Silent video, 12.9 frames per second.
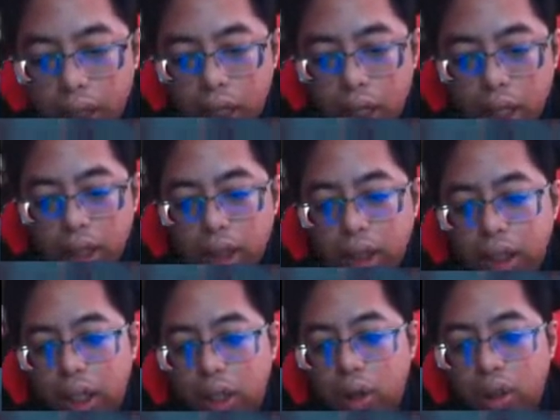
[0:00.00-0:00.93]
things? These
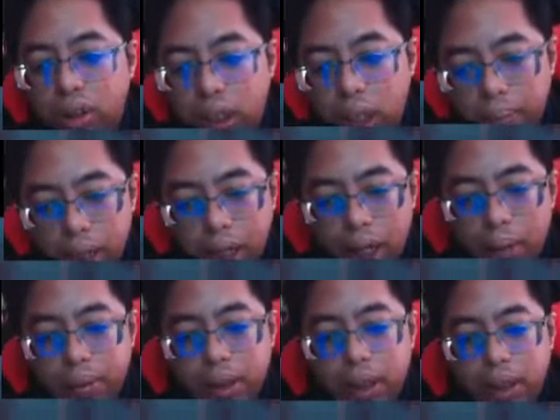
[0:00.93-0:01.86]
are called gemma
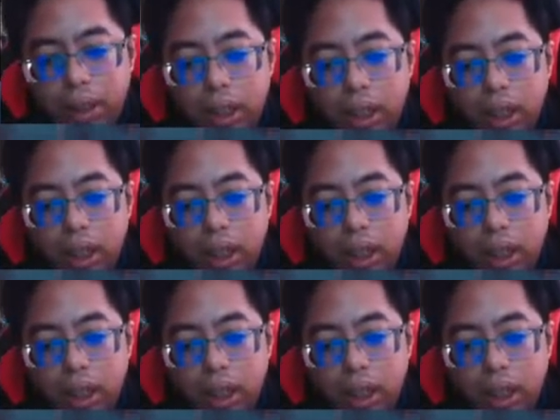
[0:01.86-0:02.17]
cups.